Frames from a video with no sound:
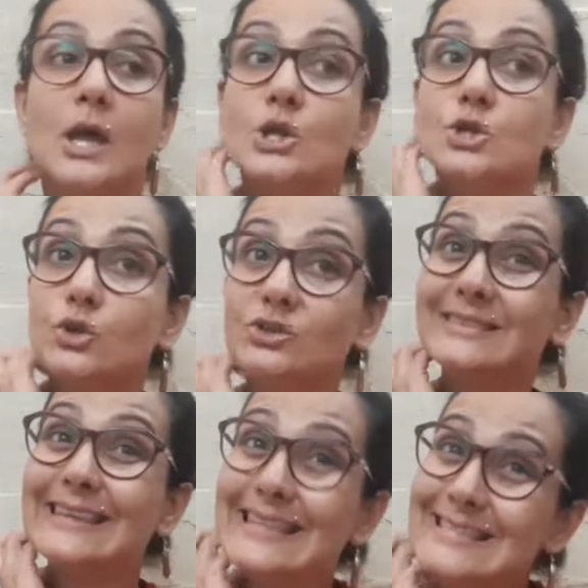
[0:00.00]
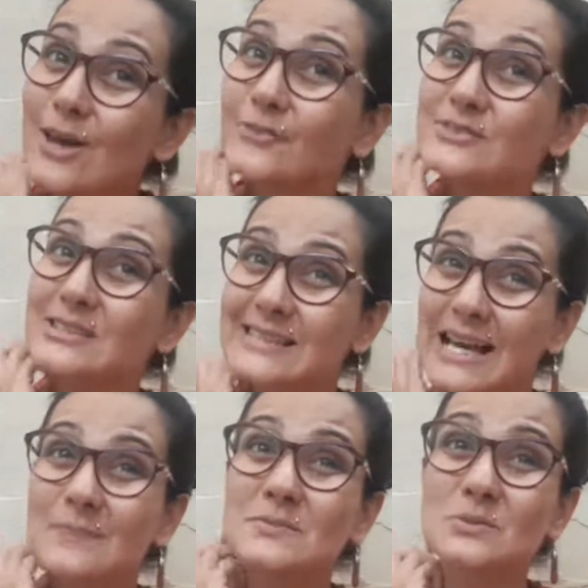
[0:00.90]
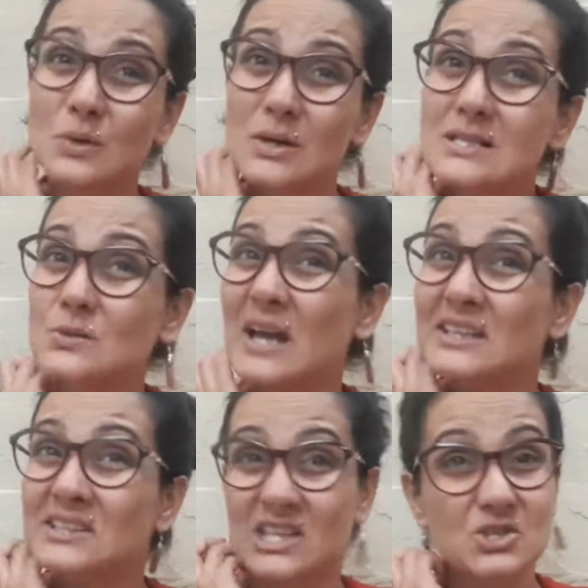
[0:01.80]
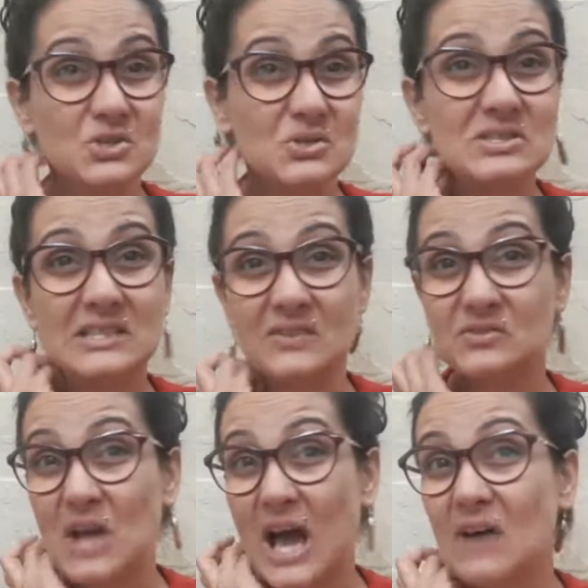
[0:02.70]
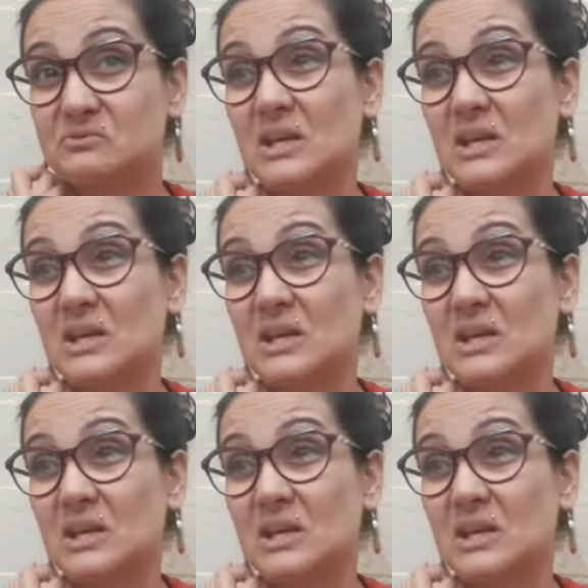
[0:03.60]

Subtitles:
So this oftentimes works quite dangerously if you have